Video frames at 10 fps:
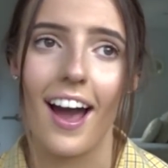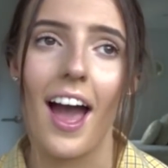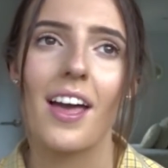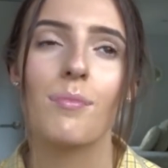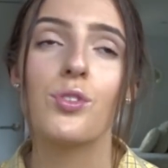
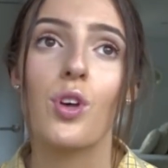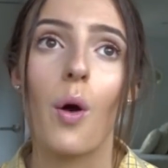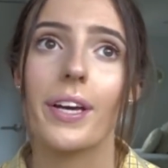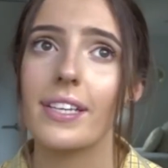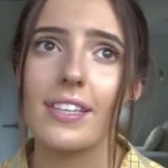I am
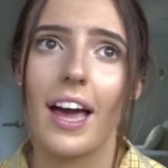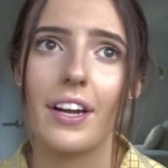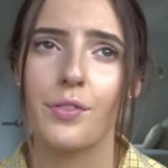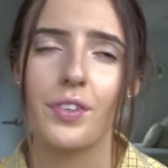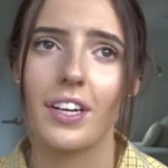so
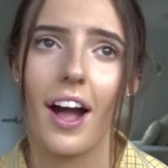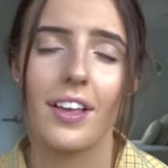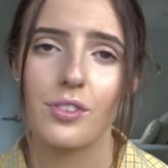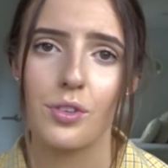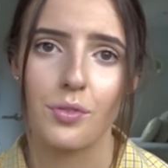excited for you
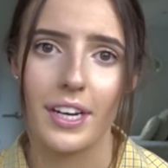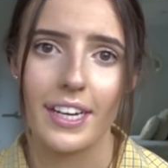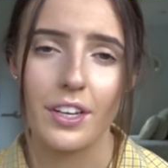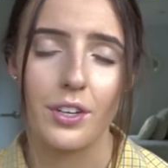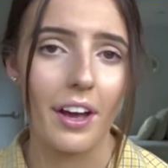guys to read
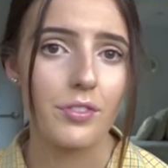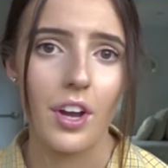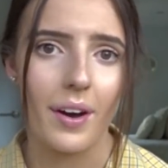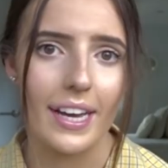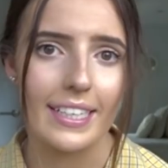it. You have
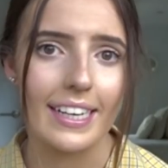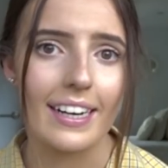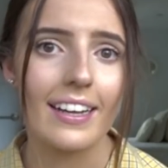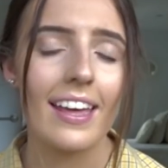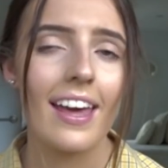no
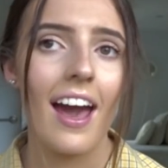idea.